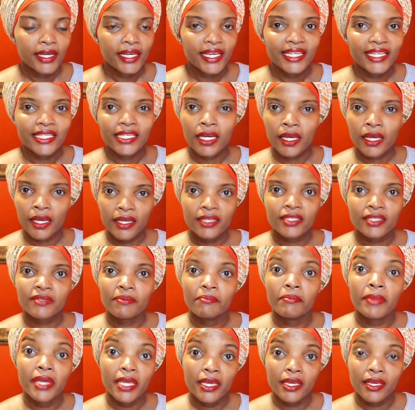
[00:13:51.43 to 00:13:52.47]
it hit
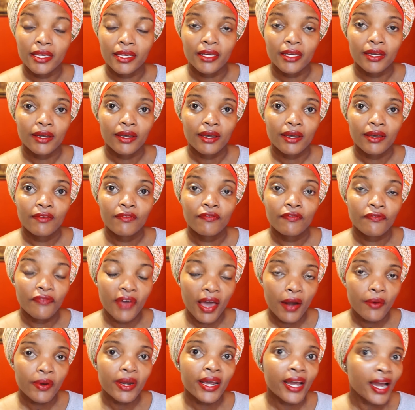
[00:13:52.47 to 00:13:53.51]
me
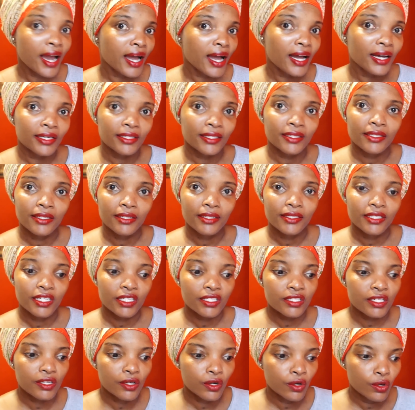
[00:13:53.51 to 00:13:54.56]
very hard
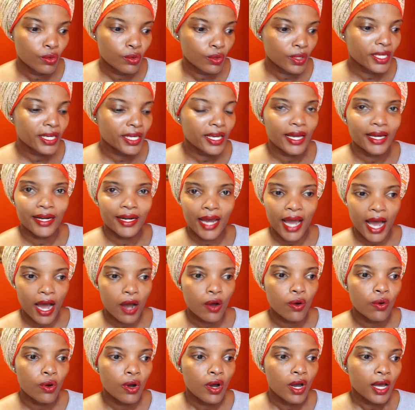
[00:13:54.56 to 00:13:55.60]
just looking at
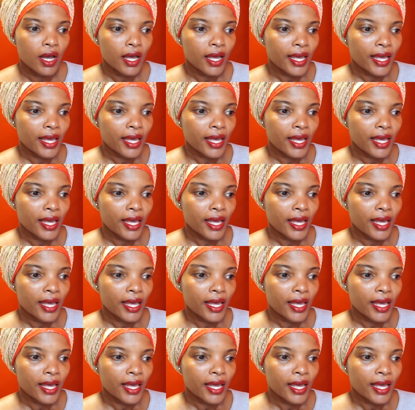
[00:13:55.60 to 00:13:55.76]
how